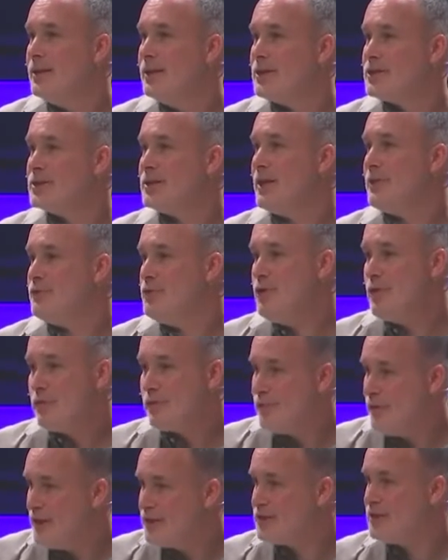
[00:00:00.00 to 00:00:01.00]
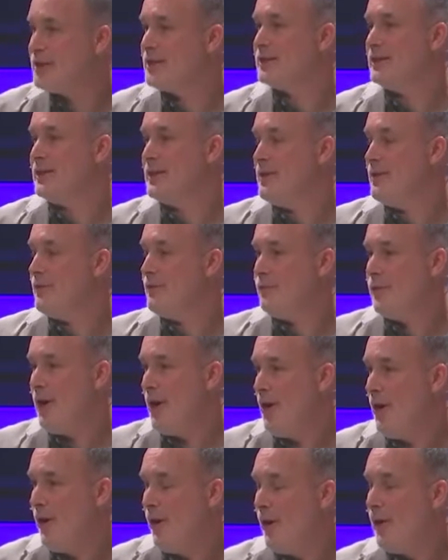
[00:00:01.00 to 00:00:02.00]
Listen, if you physically
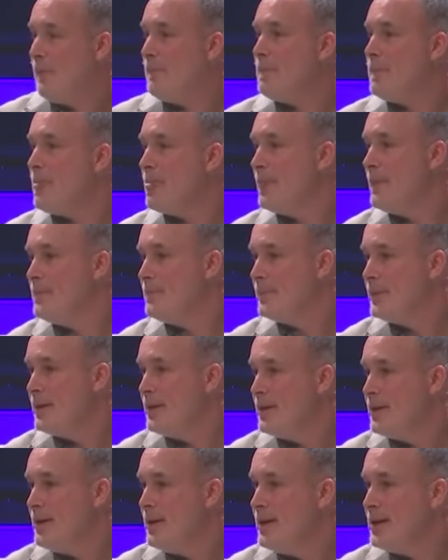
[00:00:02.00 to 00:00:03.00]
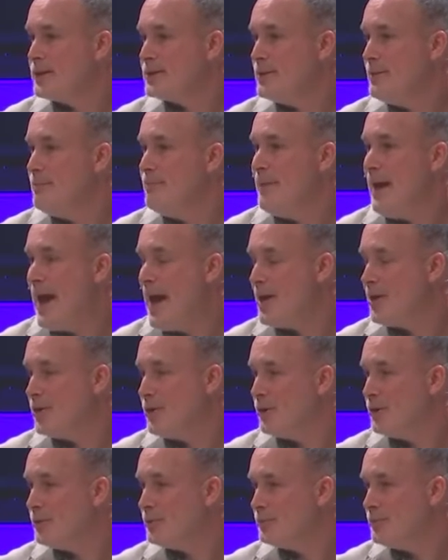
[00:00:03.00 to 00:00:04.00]
fall, it doesn't
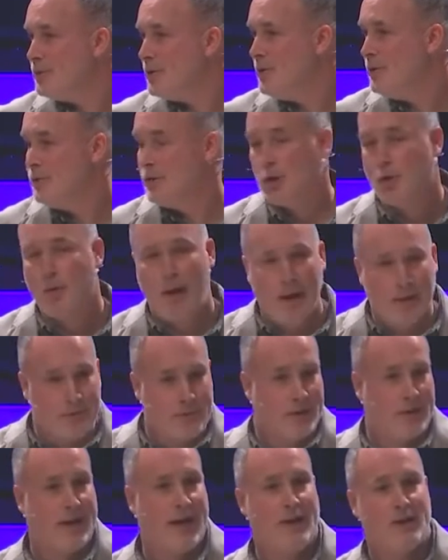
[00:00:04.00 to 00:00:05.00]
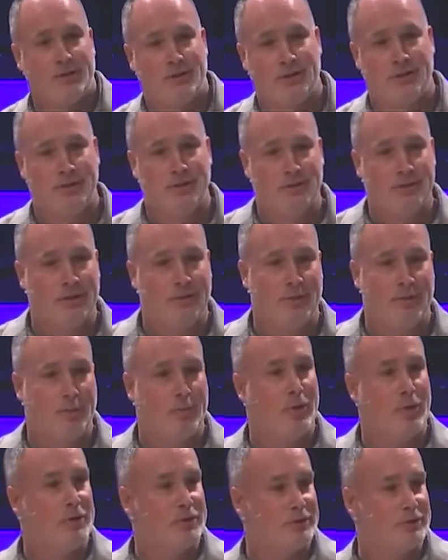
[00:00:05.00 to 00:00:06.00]
matter the qualifications of the
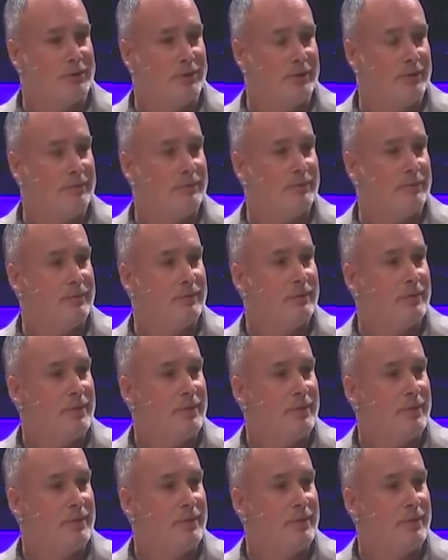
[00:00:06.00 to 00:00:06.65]
person.